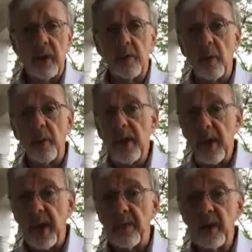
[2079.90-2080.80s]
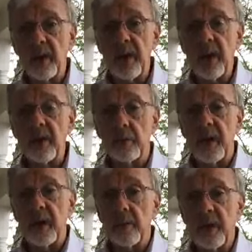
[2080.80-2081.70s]
What we have here now is
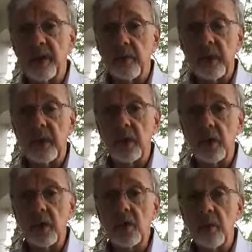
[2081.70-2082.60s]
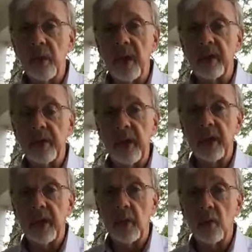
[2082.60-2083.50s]
about the best we can do without
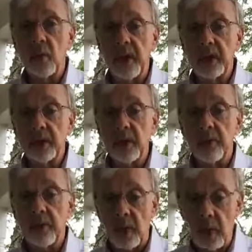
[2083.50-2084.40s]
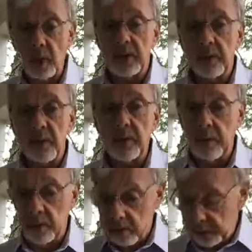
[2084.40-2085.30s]
taking a risk of causing
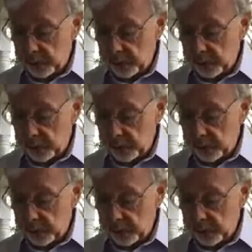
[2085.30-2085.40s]
people to be